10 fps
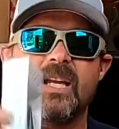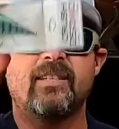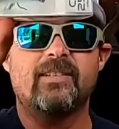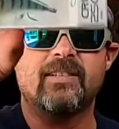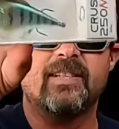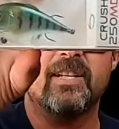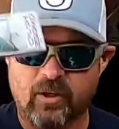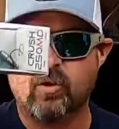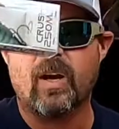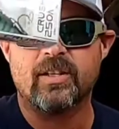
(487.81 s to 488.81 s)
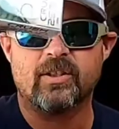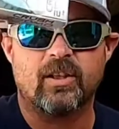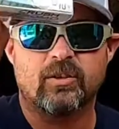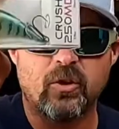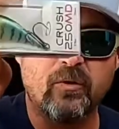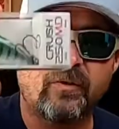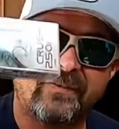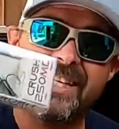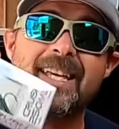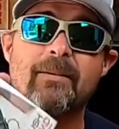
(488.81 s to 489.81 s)
This is the Crush
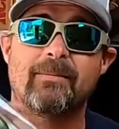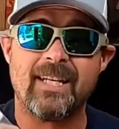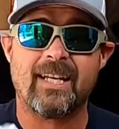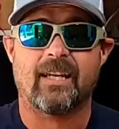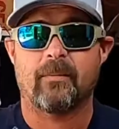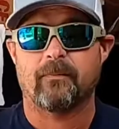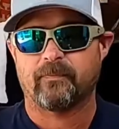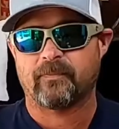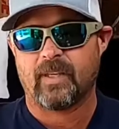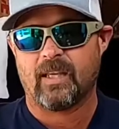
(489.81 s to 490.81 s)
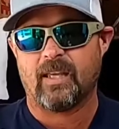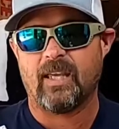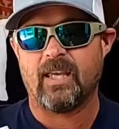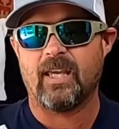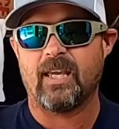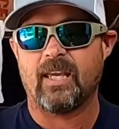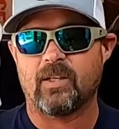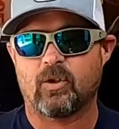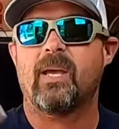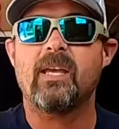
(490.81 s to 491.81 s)
250 MD
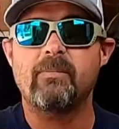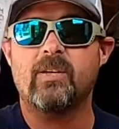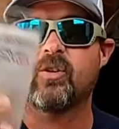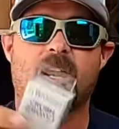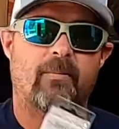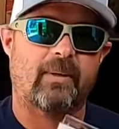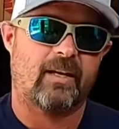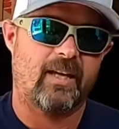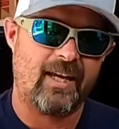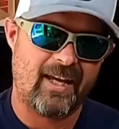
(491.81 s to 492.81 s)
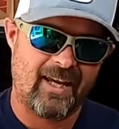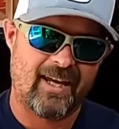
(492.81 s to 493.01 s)
in baby crappie.